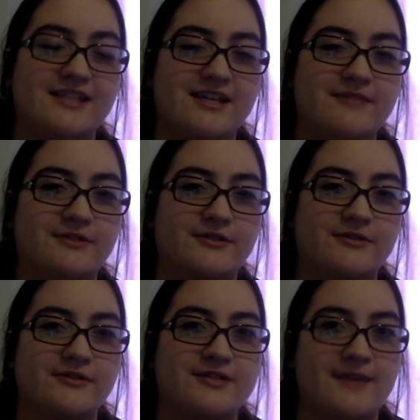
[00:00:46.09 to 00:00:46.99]

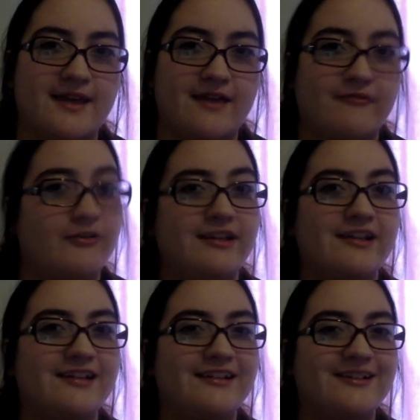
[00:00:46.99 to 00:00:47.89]
CNBLUE is my
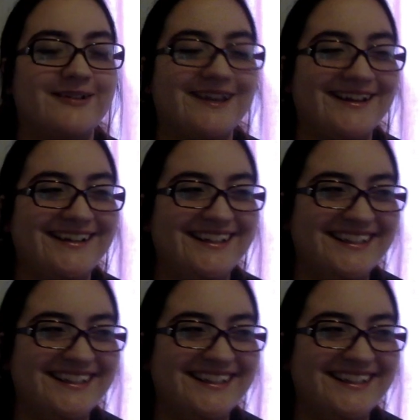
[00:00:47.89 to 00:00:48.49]
everything, okay?